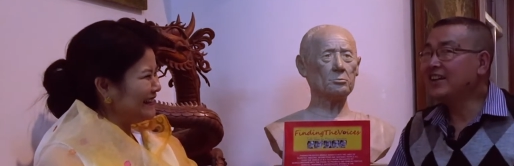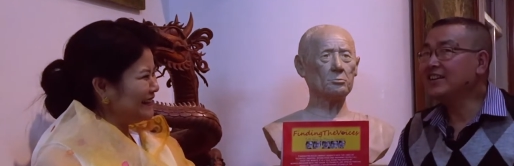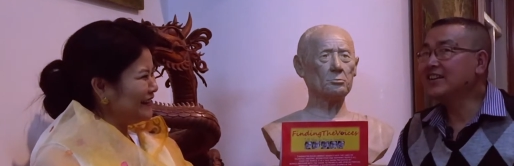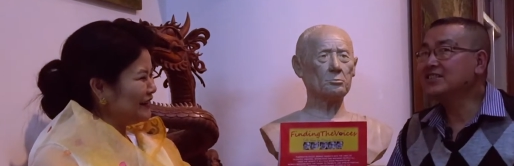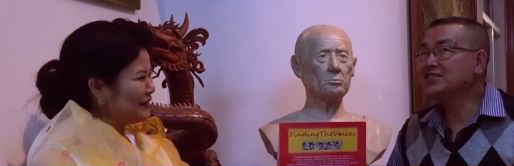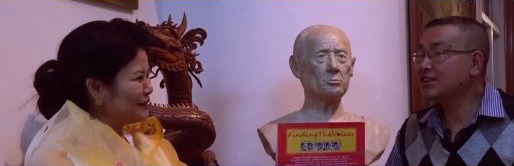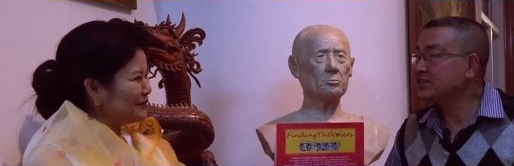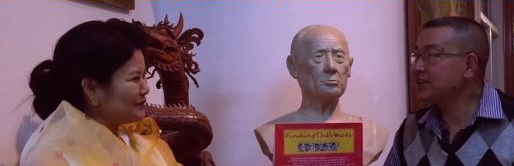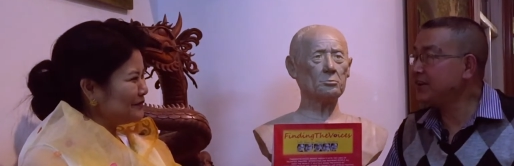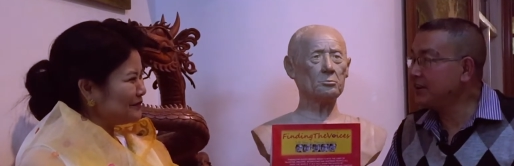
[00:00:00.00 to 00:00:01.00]
Speaker 1: and uh,
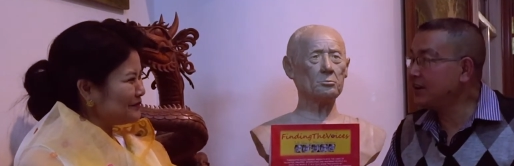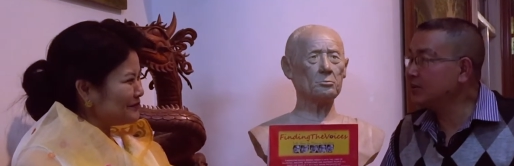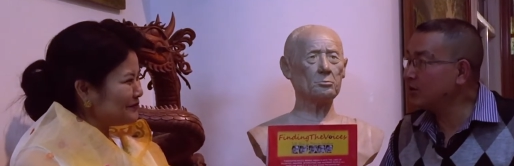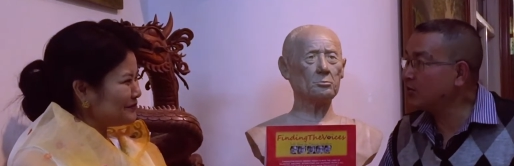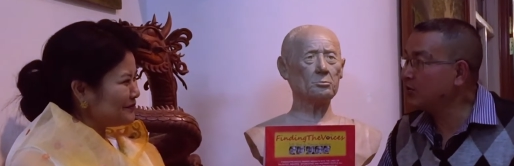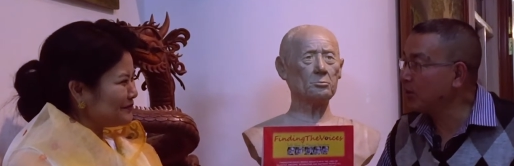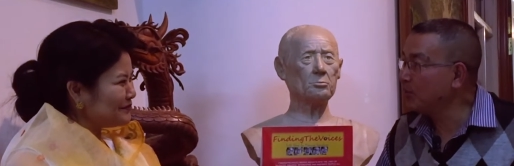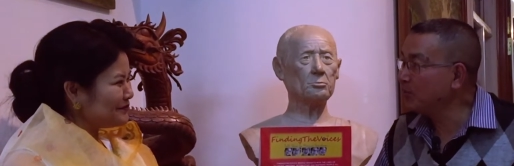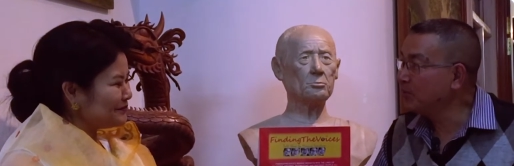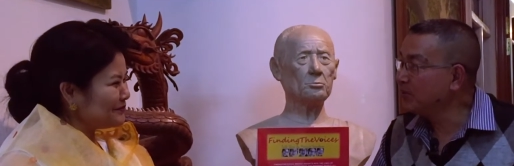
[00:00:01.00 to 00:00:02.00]
searchindia.com.
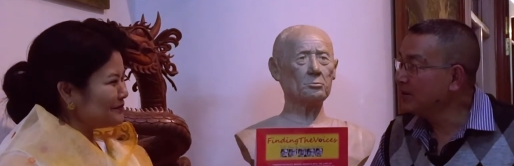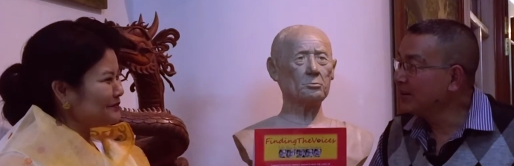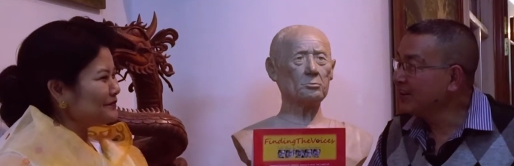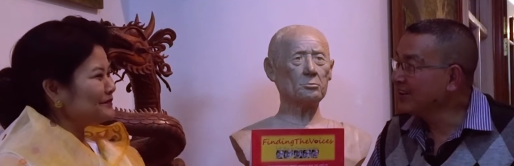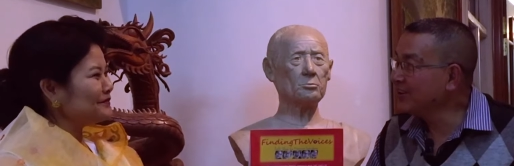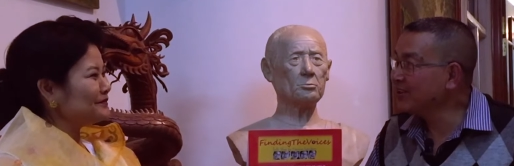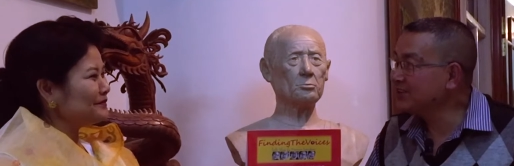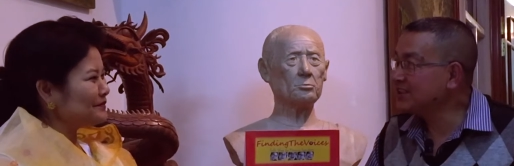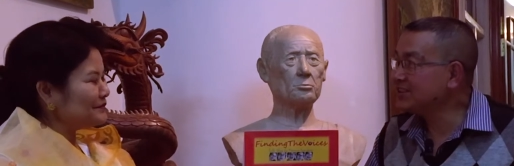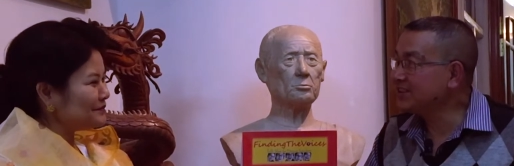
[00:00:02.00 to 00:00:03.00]
Mm. You know,
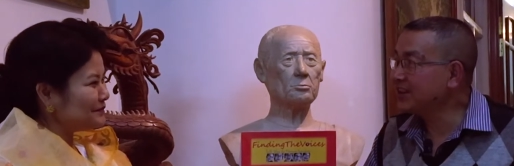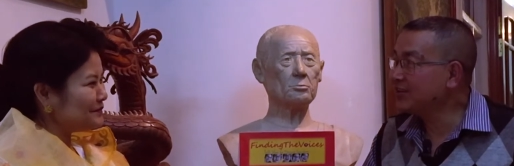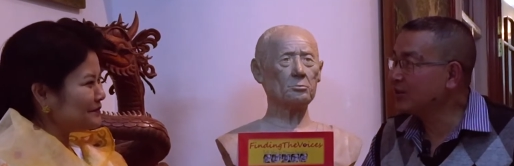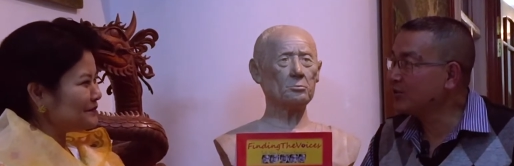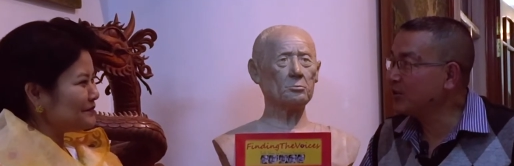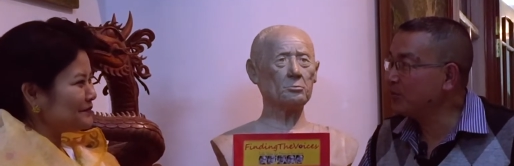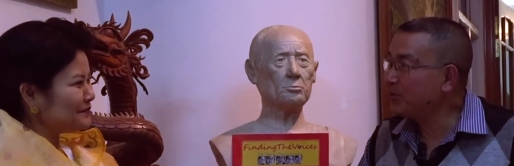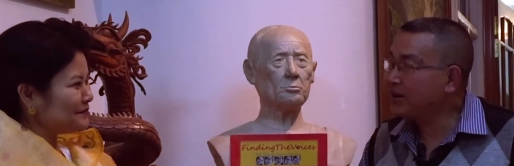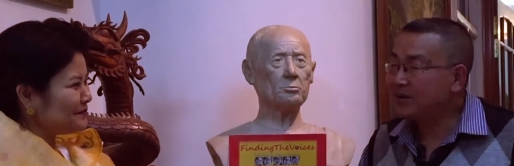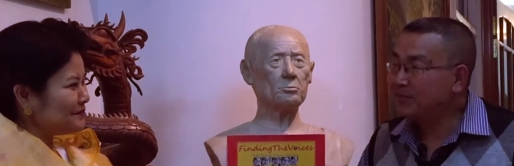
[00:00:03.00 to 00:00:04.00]
searchindia.com,
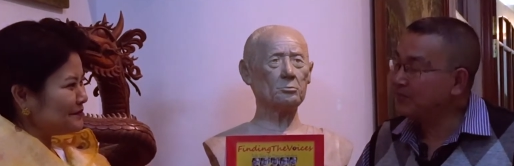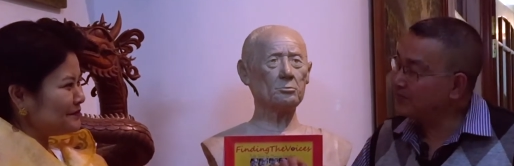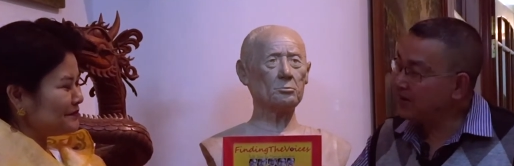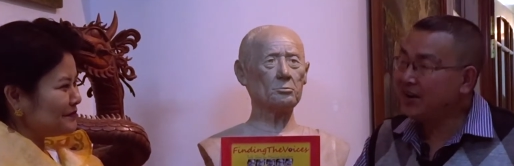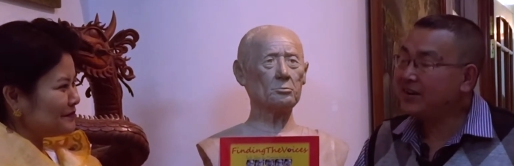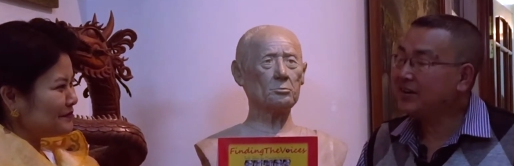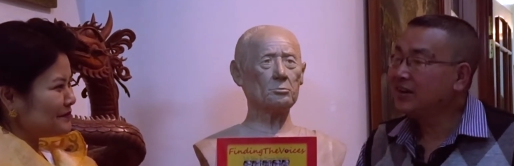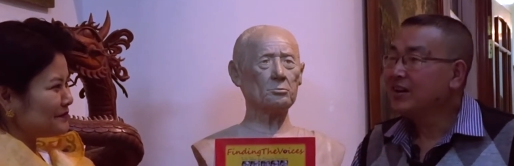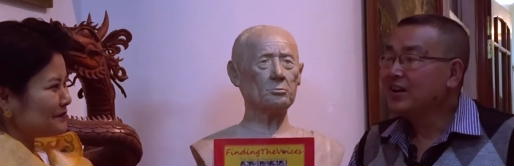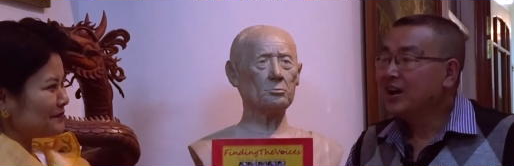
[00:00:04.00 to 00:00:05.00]
where my
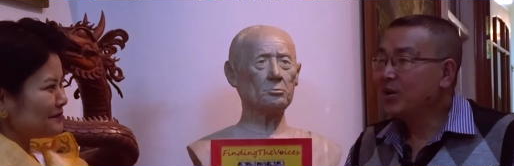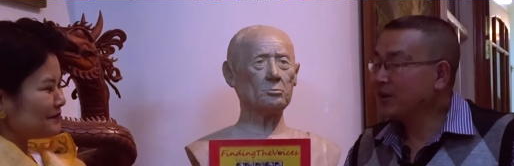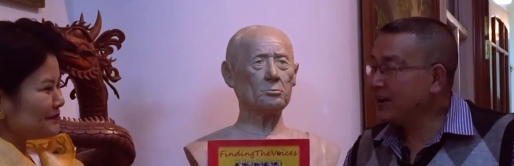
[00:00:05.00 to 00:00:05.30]
our